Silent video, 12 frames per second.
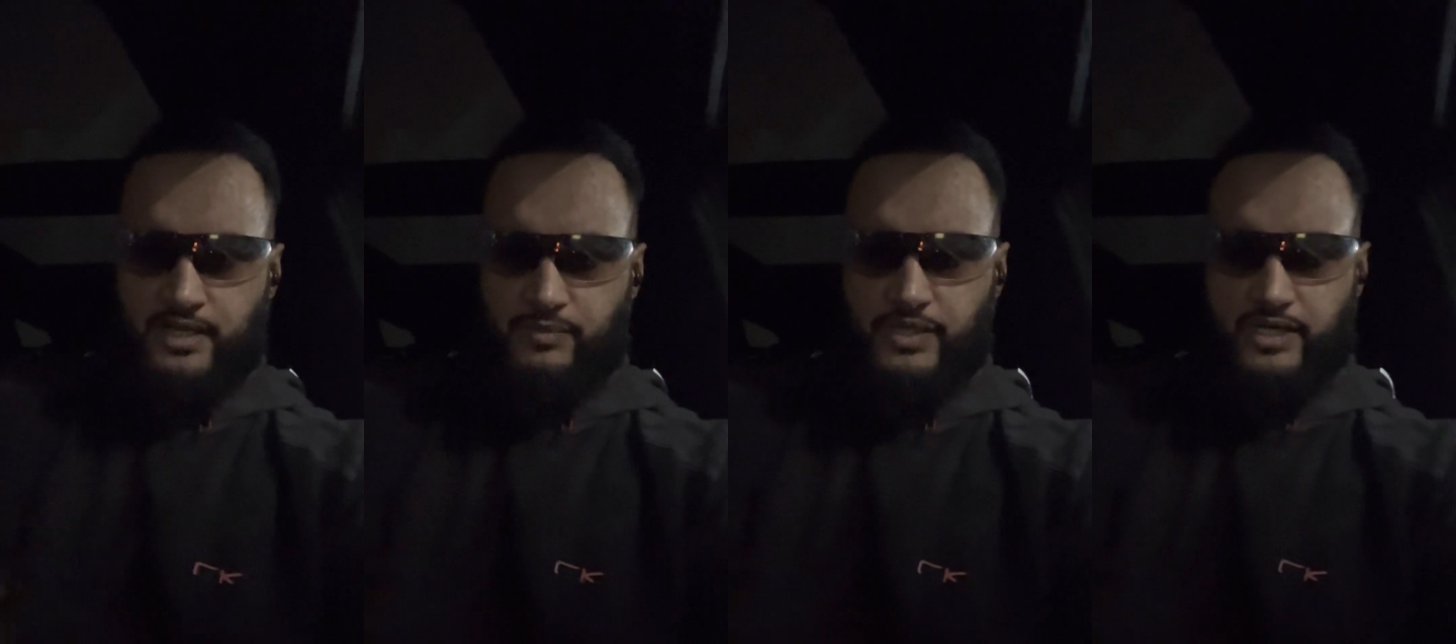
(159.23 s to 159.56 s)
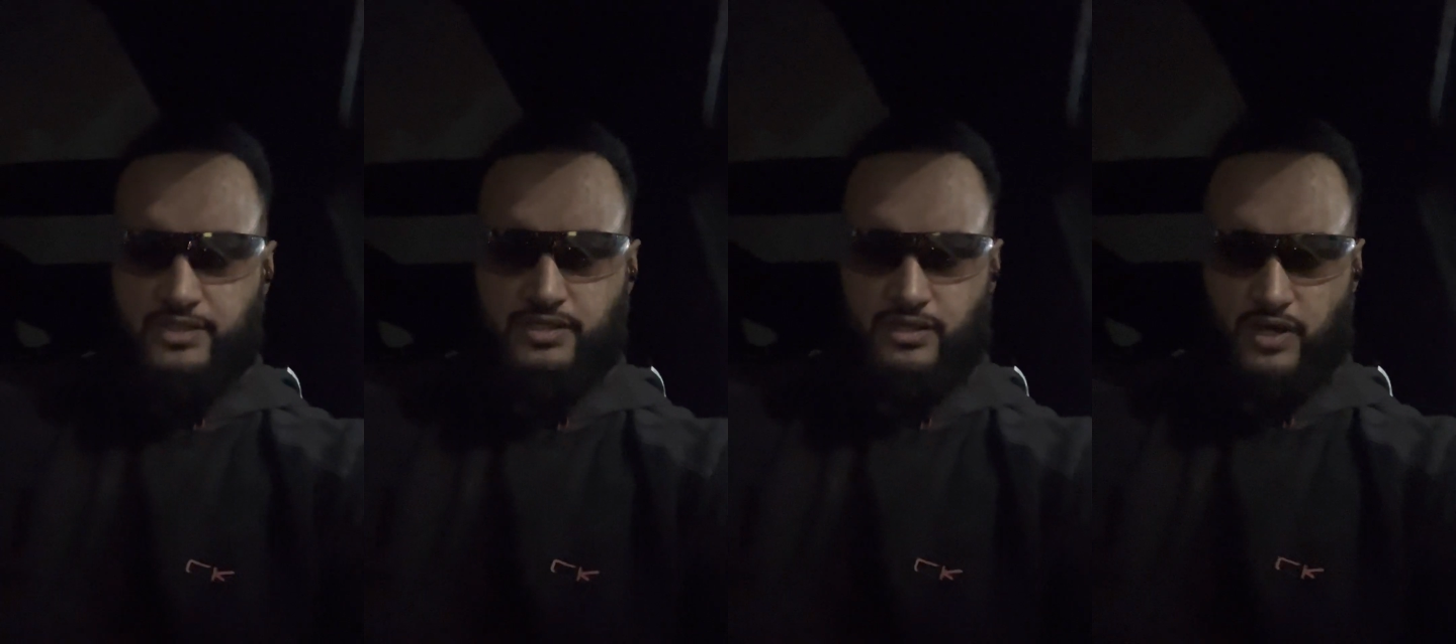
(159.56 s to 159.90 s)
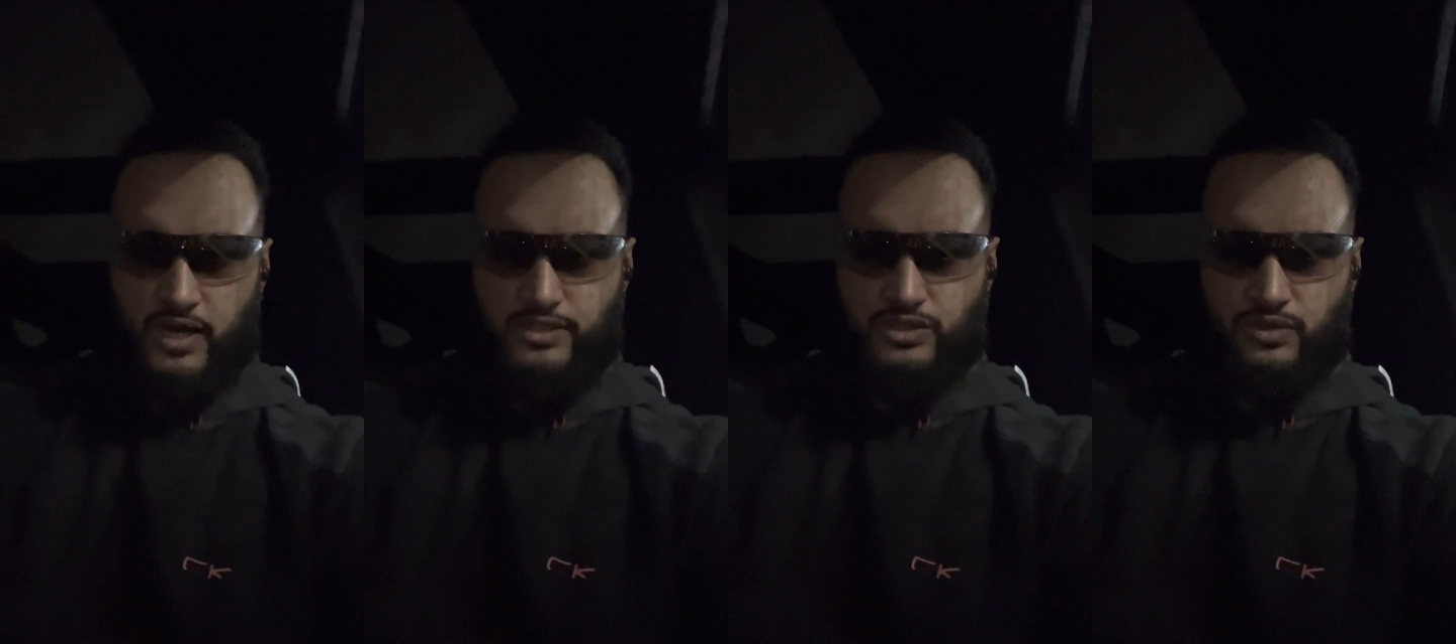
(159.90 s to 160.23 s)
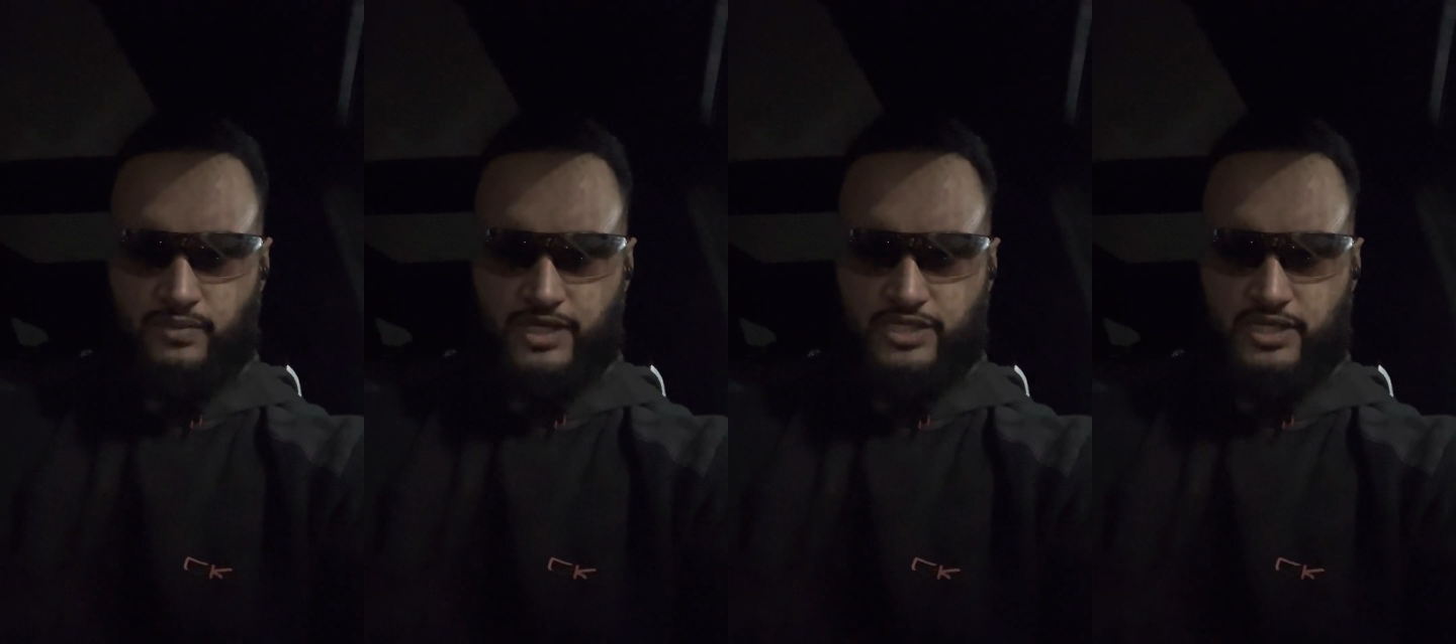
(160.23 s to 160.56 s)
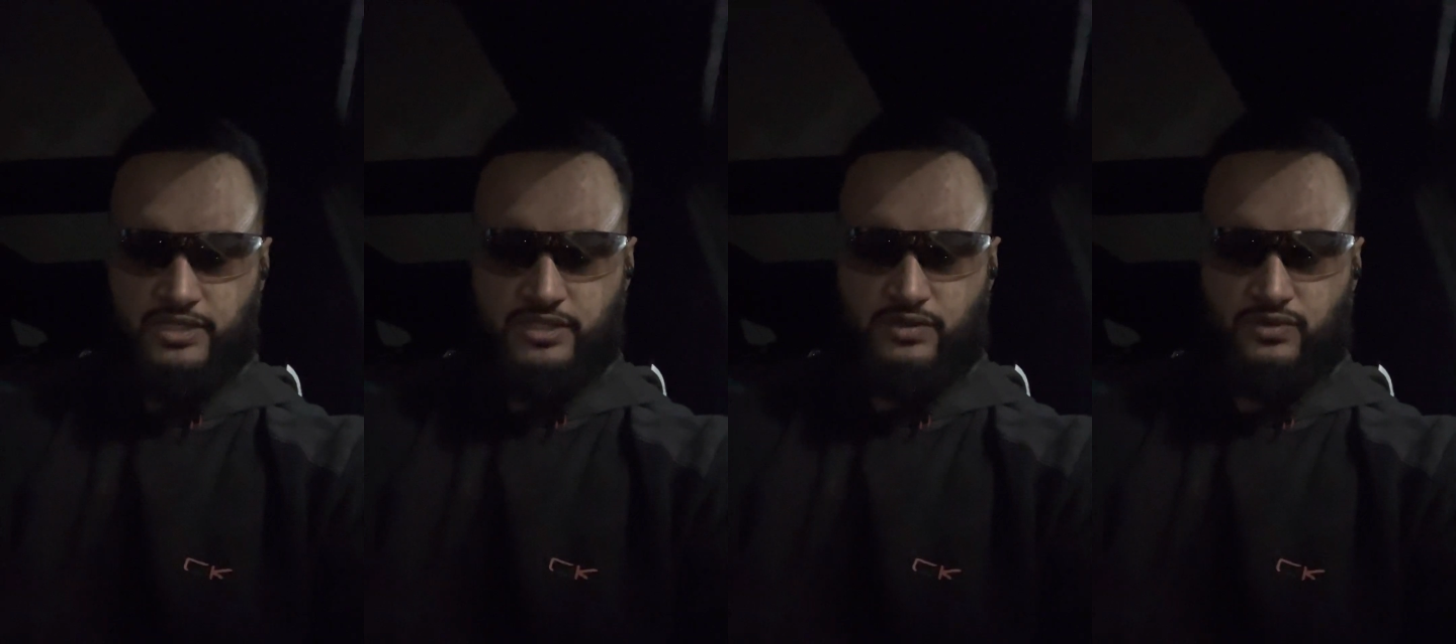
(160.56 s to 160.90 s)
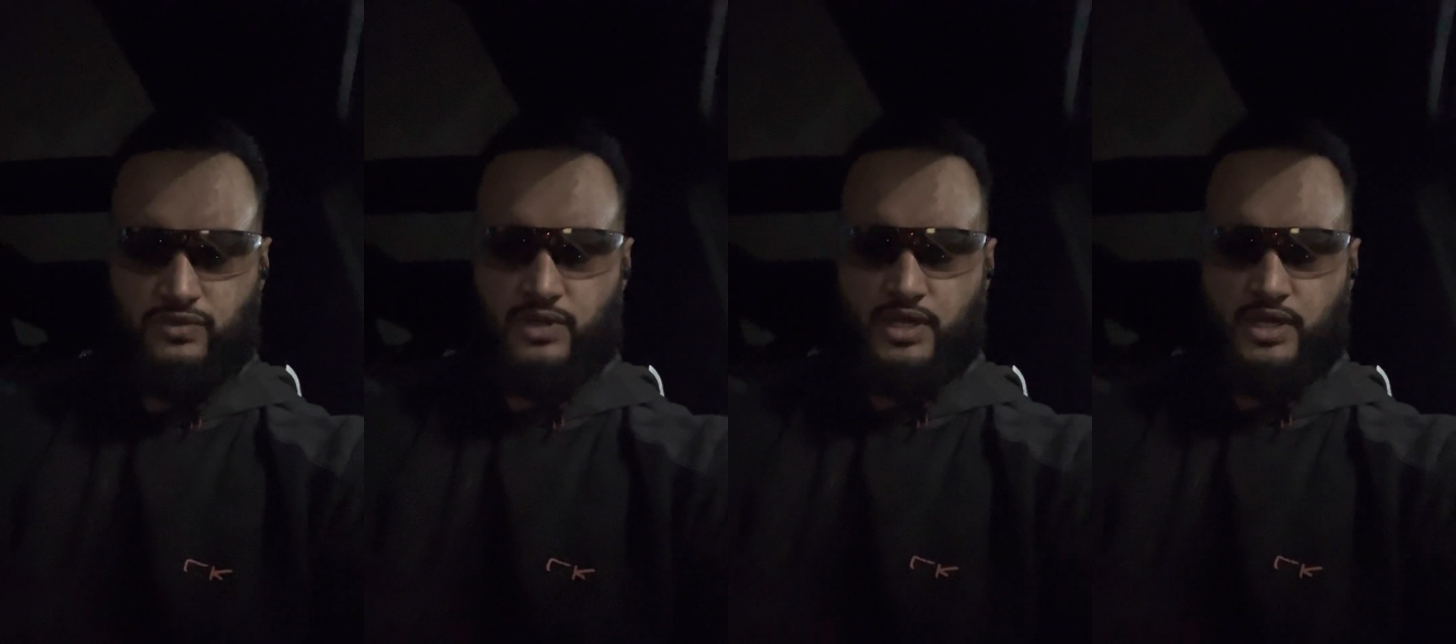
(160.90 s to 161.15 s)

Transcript: because they're not so much into